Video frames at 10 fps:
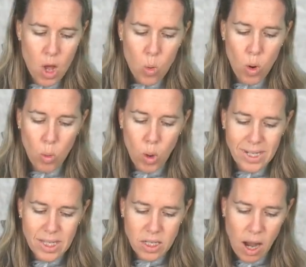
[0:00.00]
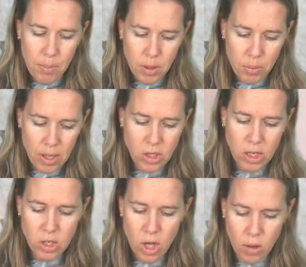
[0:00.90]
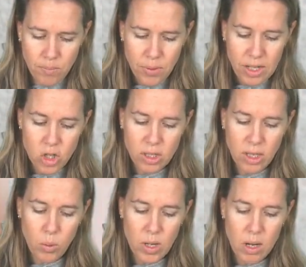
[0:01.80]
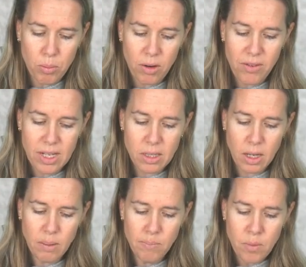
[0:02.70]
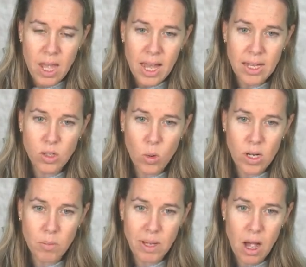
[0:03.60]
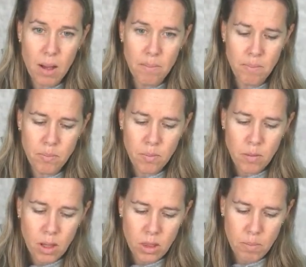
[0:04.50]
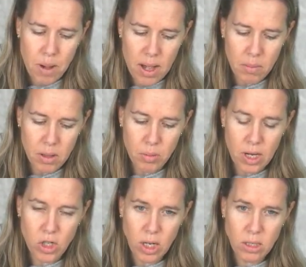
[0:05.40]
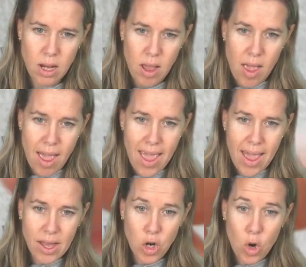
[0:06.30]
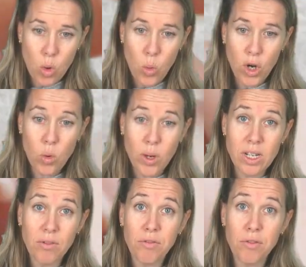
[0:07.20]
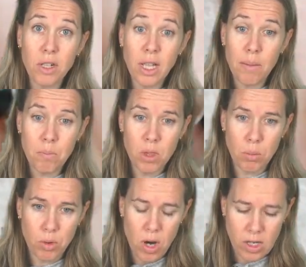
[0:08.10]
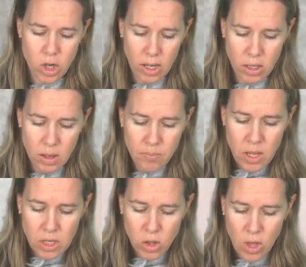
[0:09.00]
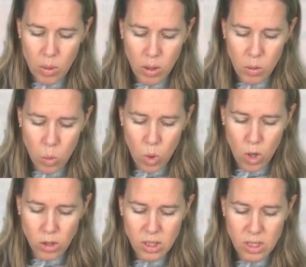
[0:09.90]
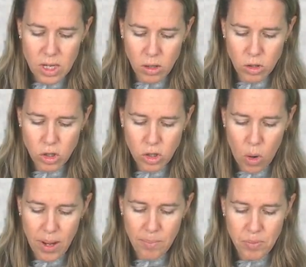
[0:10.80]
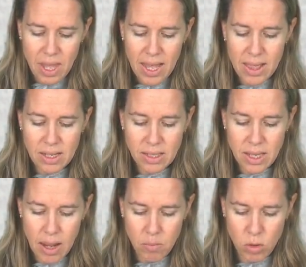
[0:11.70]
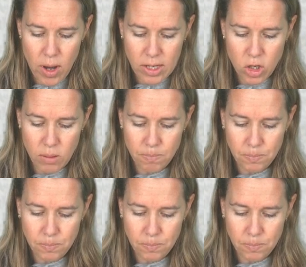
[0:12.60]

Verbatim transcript: What was the top of the project though, just like we did previously, is going to become the bottom of the project and we are going to flip the project so that we were still sewing in the same direction.